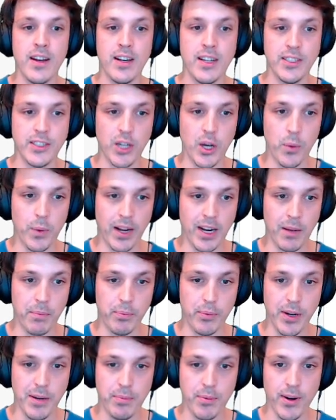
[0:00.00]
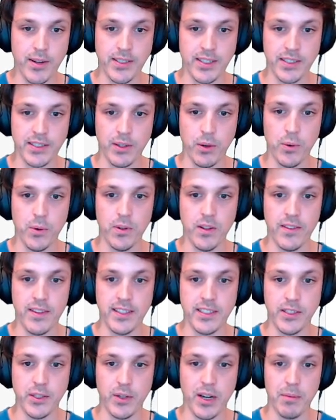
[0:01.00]
So we're going to pre-process all of
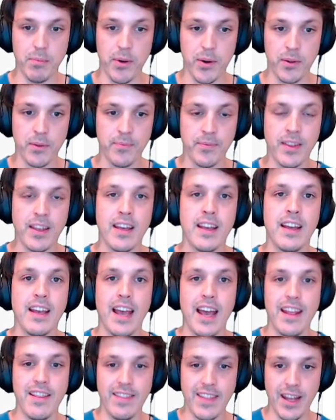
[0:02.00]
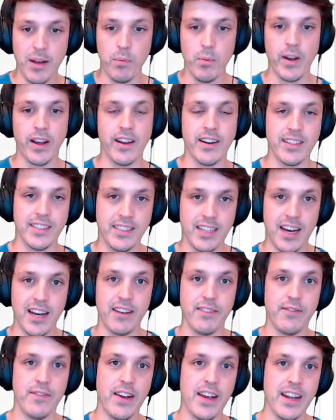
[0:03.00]
this into our model, and then we're going to start
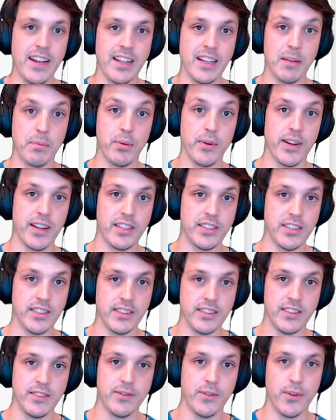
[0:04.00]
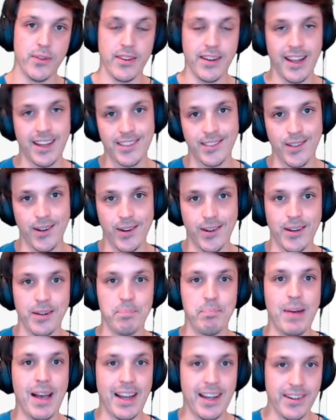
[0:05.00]
feeding the predictions for the next token
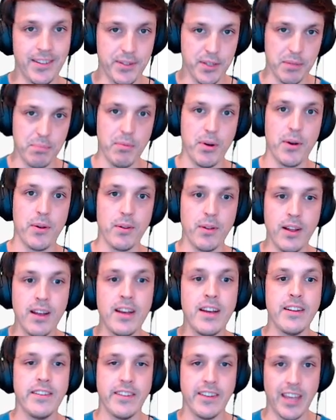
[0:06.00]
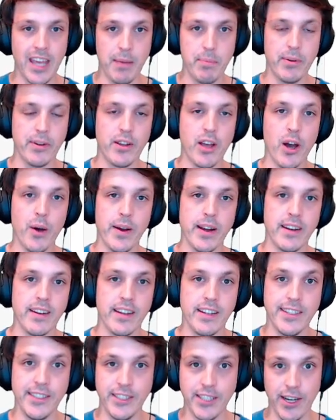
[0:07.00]
back into the model to keep it going
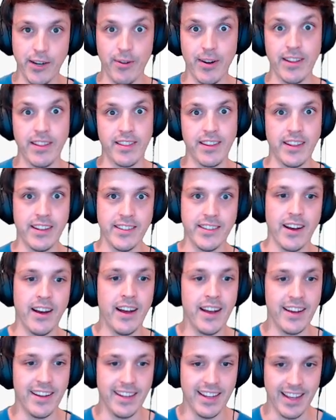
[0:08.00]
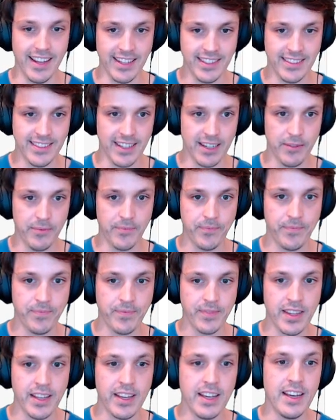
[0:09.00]
and generate the entire answer.
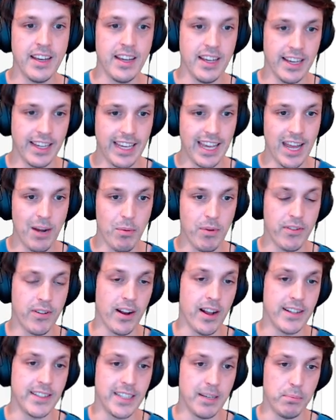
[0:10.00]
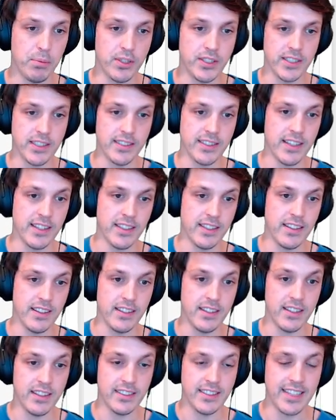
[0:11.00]
Again, we've got our temperature
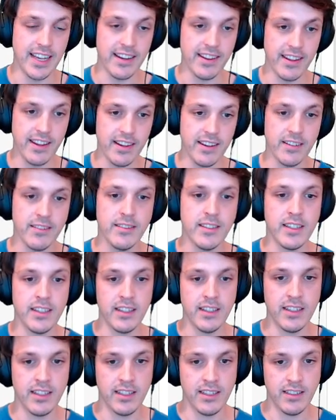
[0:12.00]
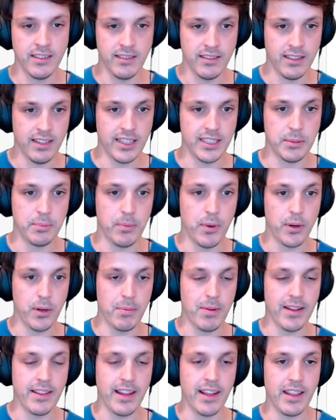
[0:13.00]
set here. I spoke
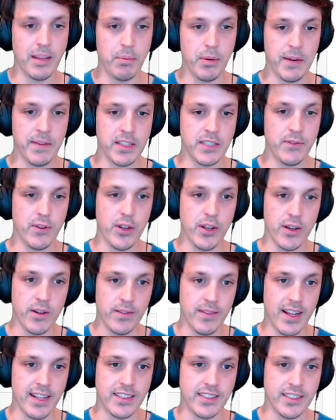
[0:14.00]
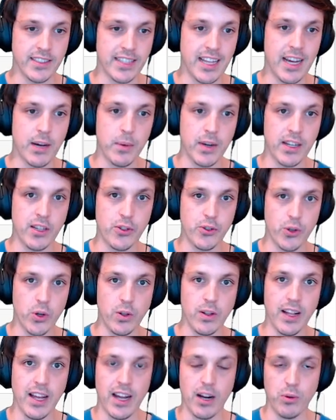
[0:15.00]
about that in the previous video. That's just how we
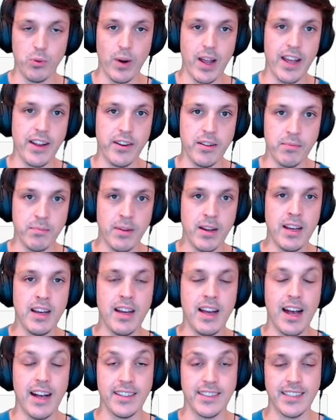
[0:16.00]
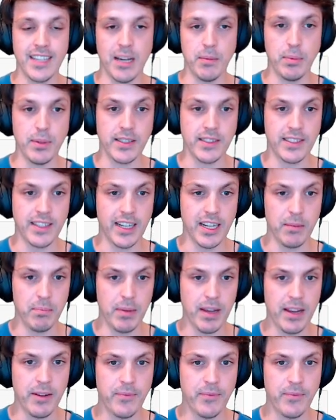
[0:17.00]
control how random our sampling is going to be.